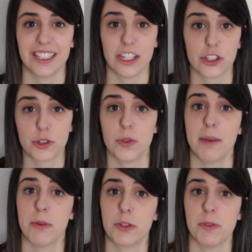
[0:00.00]
It's true
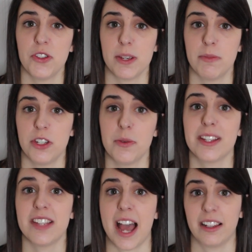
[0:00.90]
that most museums do
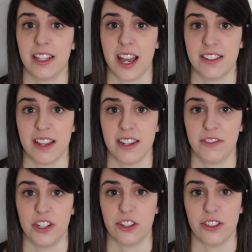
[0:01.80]
exactly as that
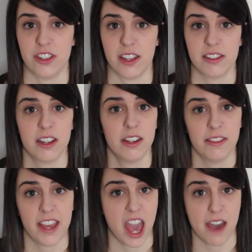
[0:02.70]
definition says.
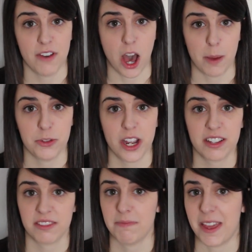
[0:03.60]
They have
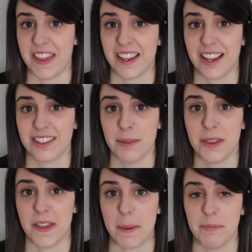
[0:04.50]
objects and they
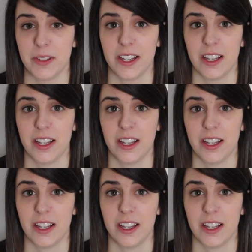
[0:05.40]
exhibit them.